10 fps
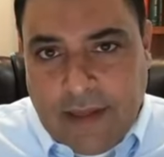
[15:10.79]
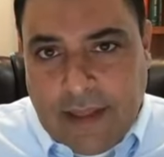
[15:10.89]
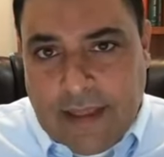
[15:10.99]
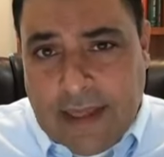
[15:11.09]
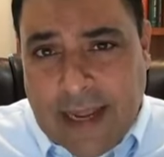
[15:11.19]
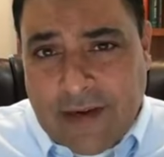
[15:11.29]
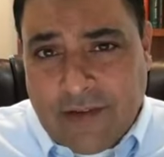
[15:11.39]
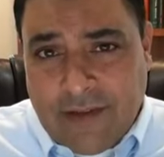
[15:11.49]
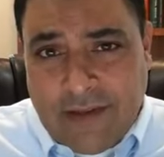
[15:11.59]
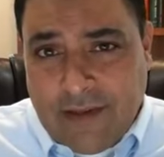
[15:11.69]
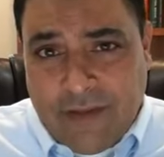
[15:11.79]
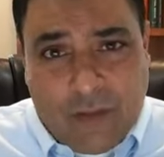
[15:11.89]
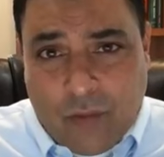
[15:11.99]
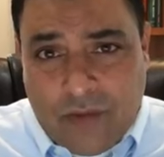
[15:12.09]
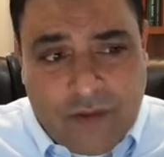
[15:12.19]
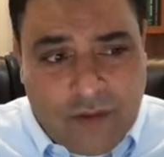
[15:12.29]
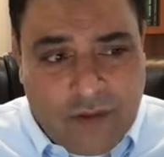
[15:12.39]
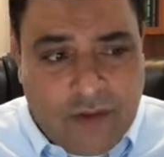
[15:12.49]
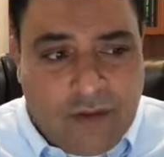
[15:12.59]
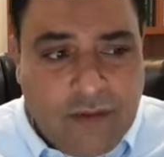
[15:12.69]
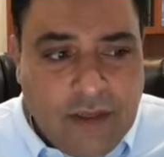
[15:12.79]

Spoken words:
And that actually is the worst thing you can do.